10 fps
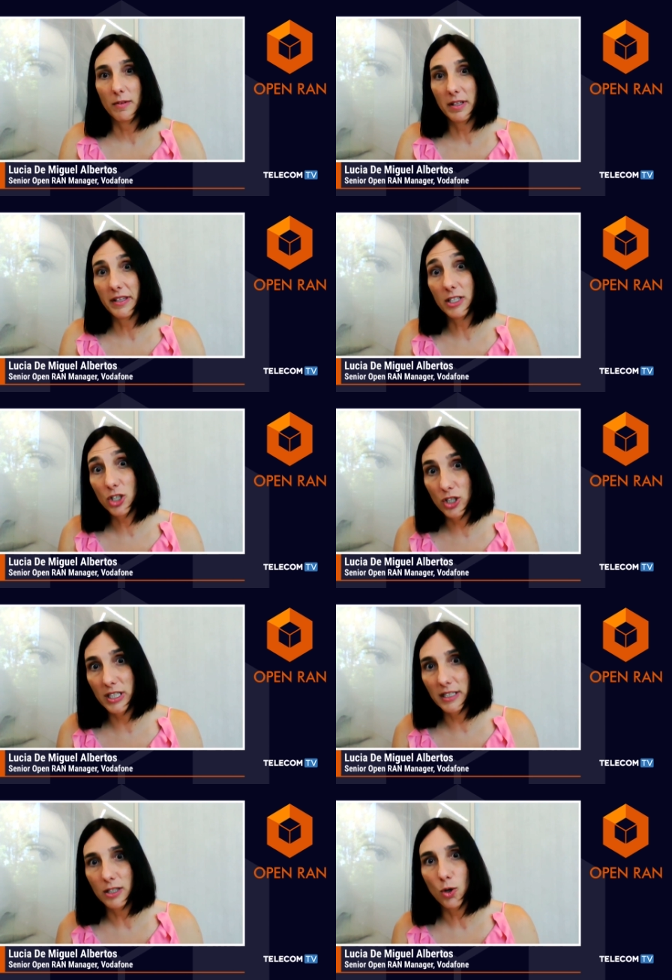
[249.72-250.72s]
they
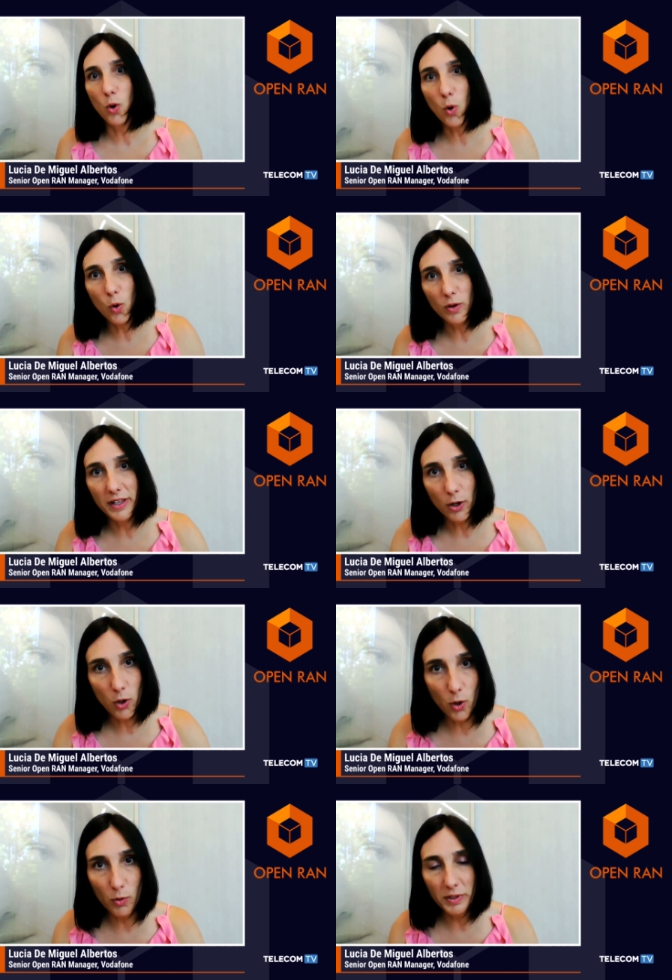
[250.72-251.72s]
see all the
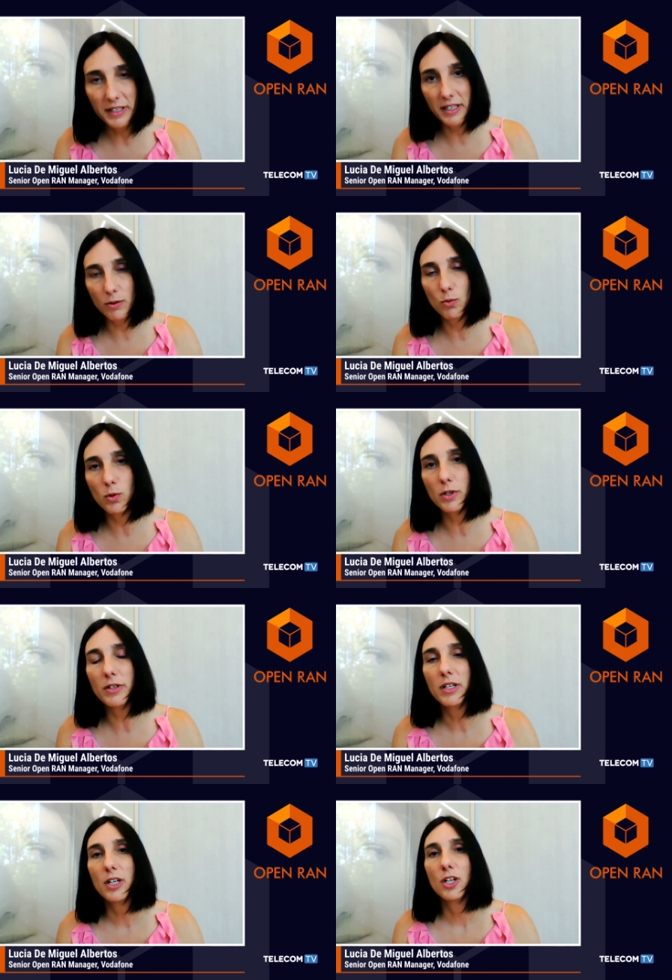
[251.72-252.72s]
whole
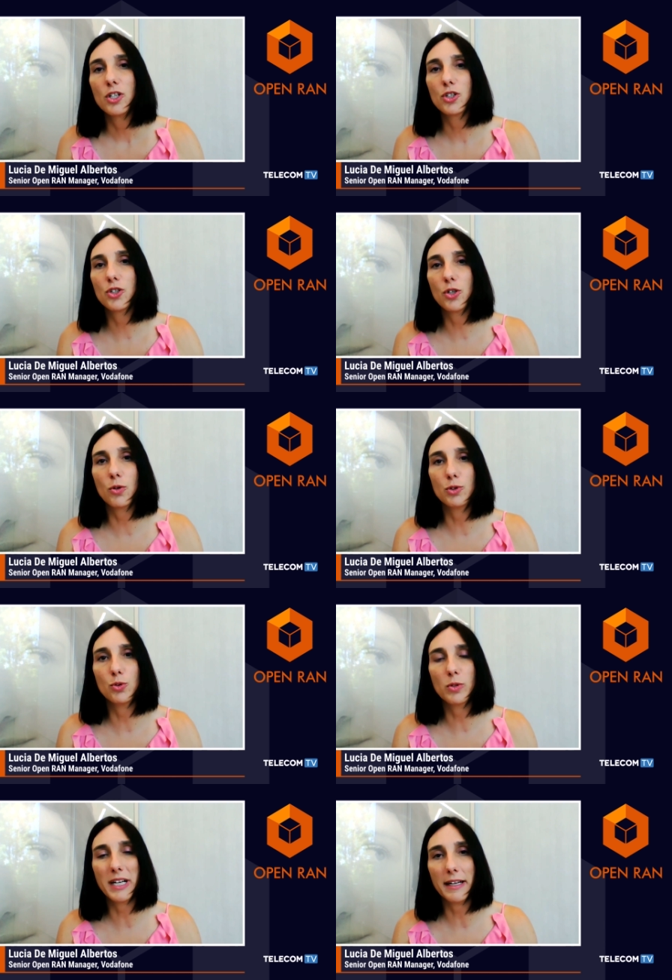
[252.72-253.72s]
network, so
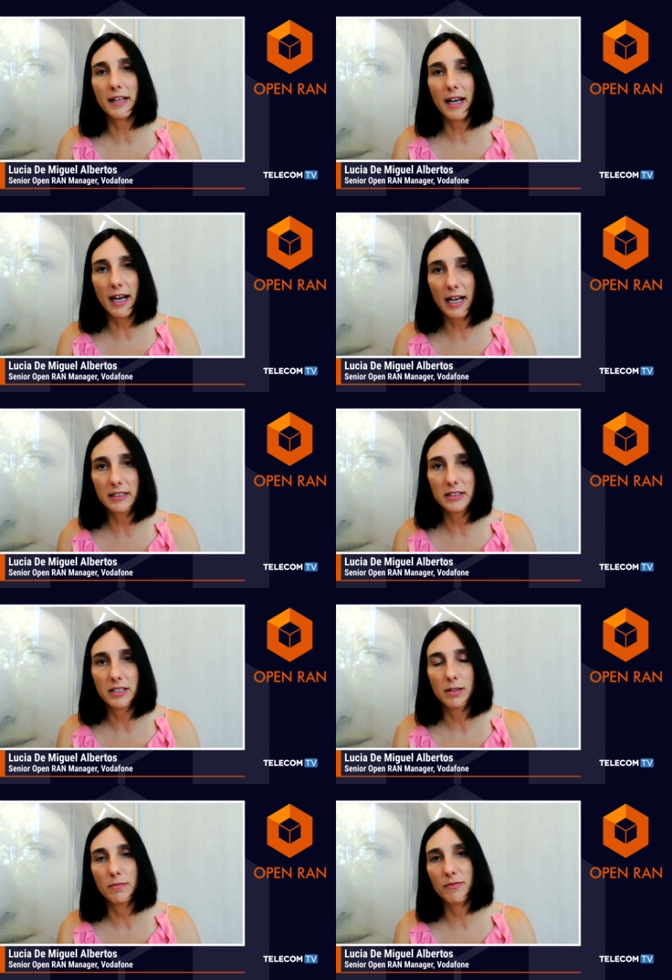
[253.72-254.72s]
you can add
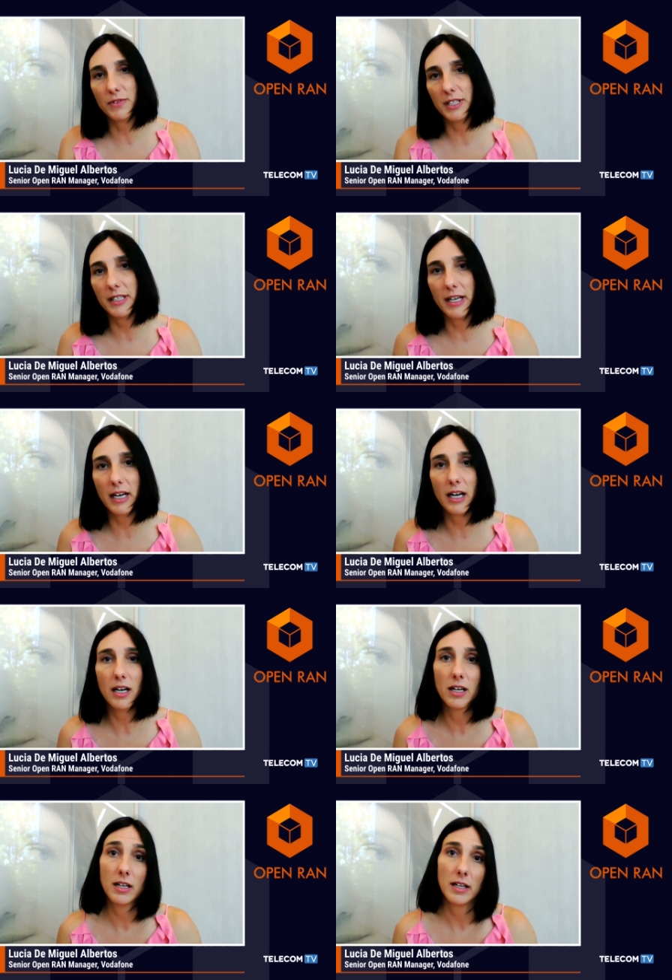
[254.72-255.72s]
via
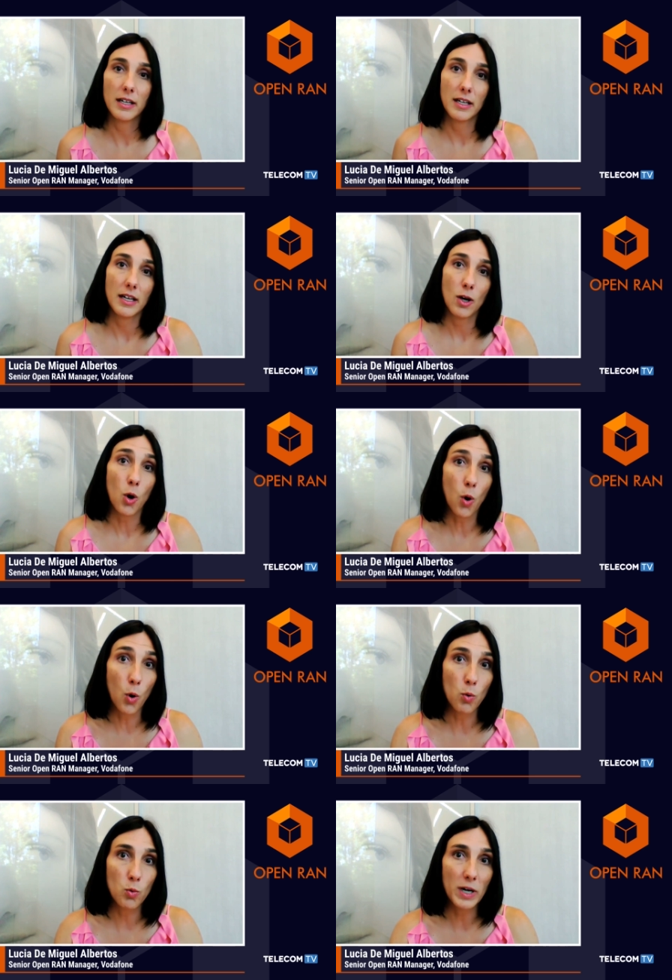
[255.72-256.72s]

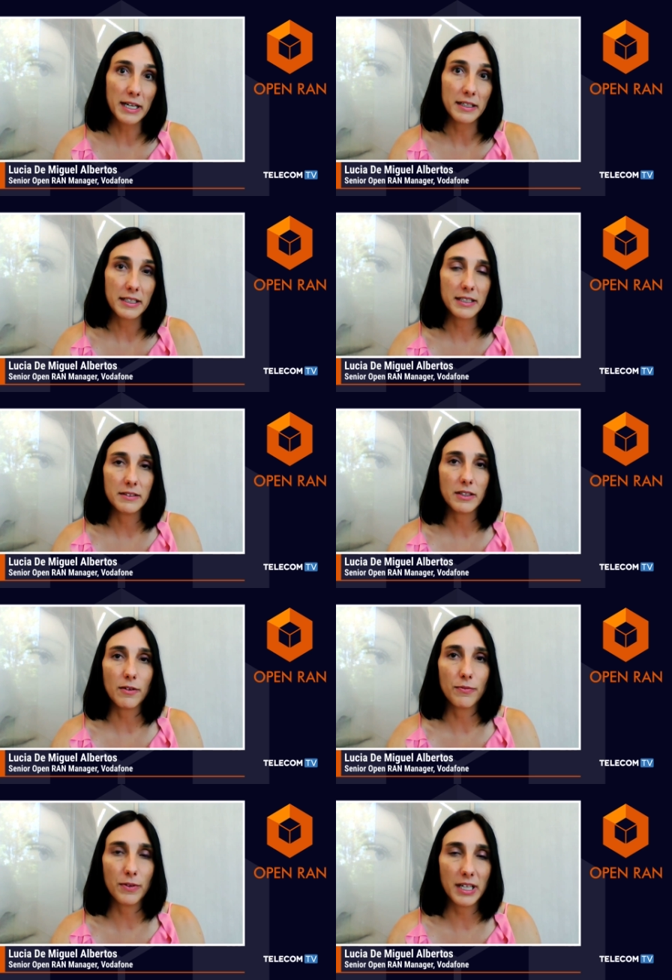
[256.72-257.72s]
O1
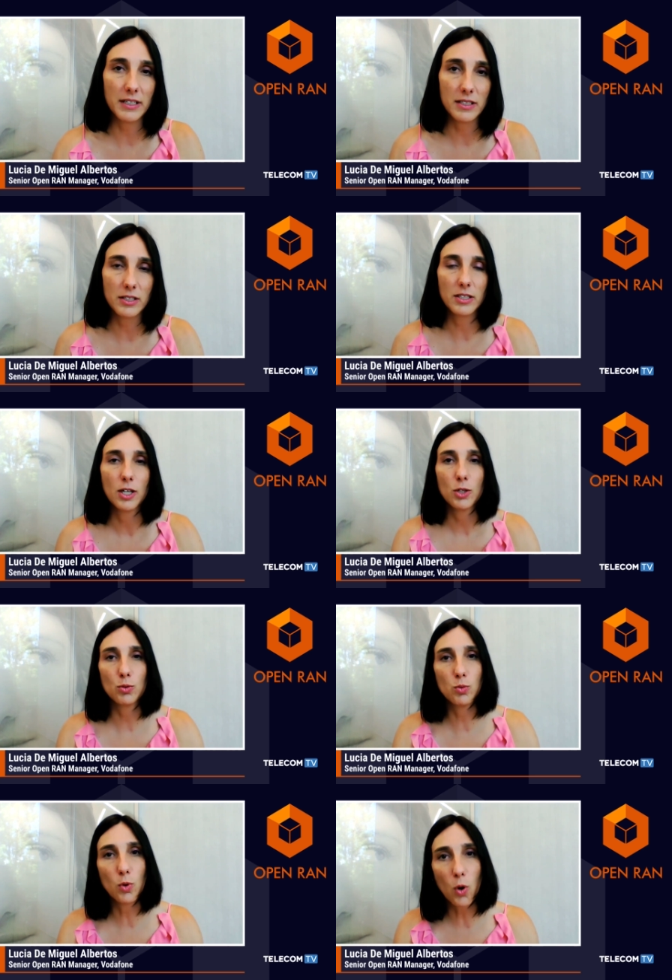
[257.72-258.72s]
interface
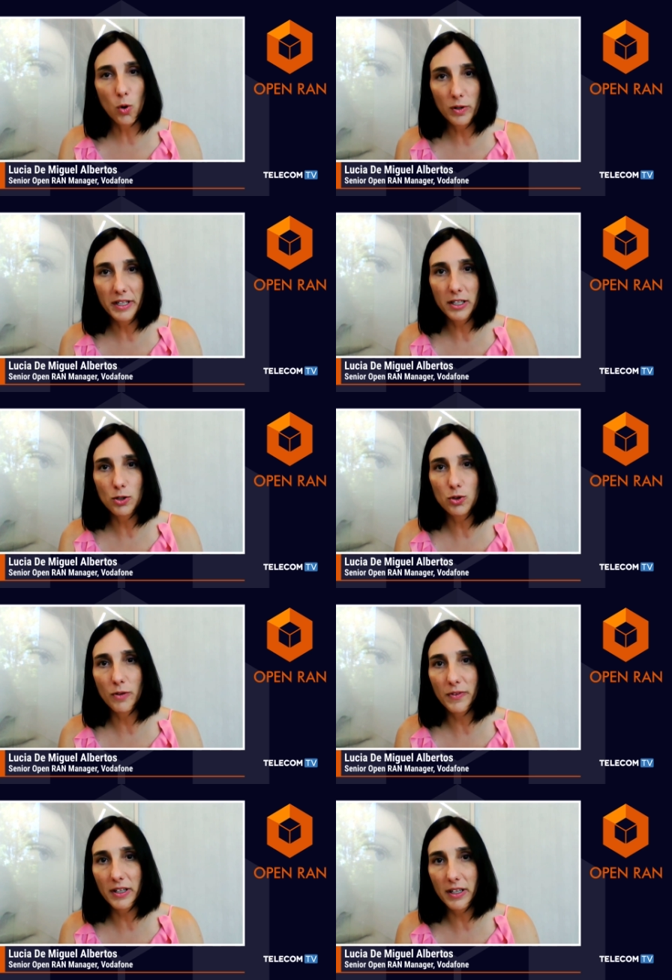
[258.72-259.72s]
to all the nodes
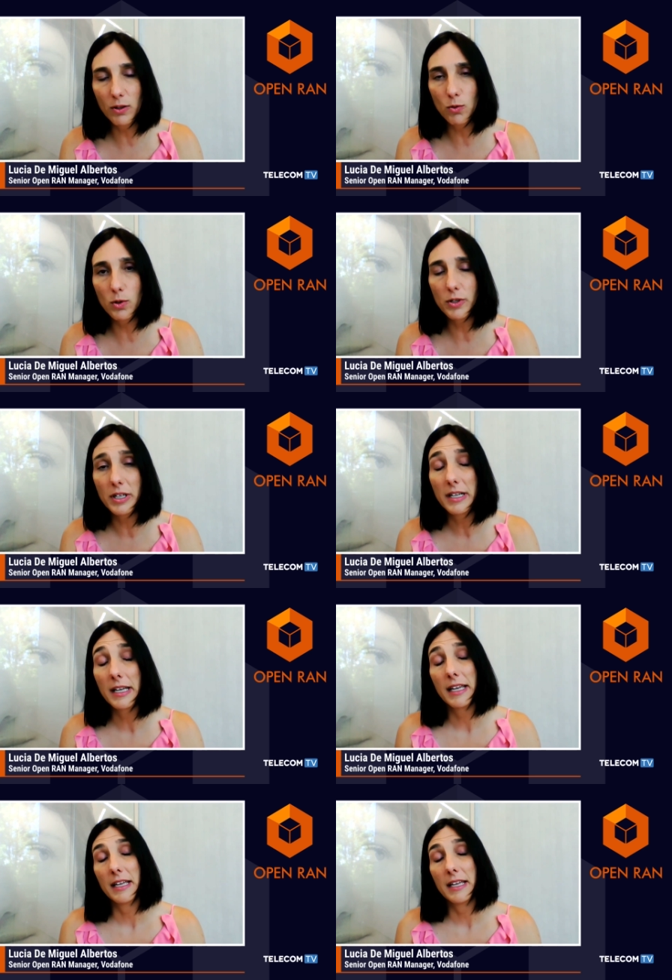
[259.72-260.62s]
of the network.